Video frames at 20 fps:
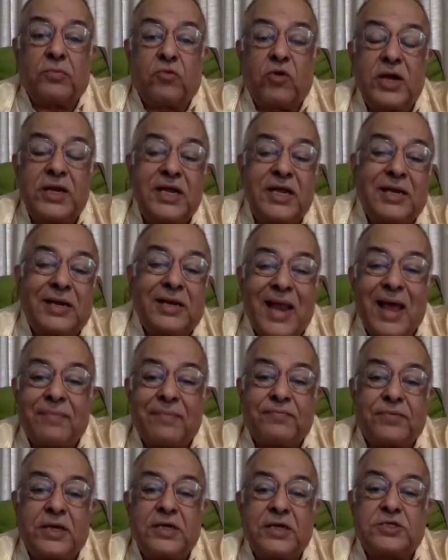when he
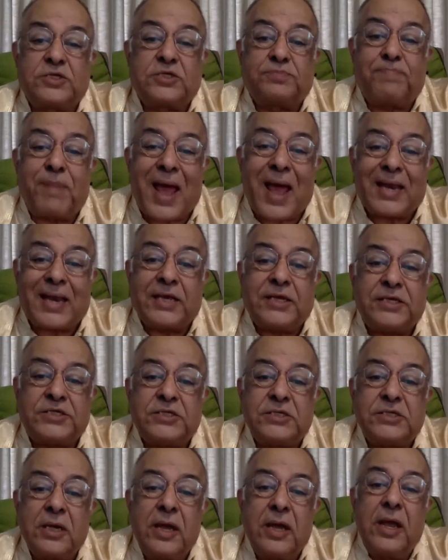left his
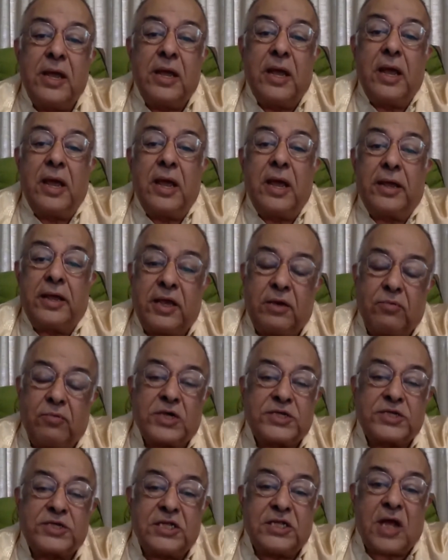palace, he
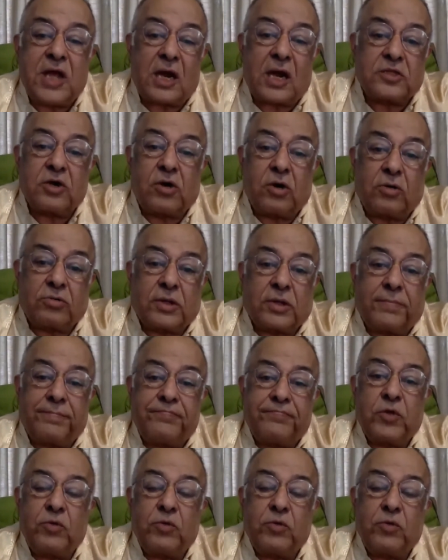was Siddhartha Gautam.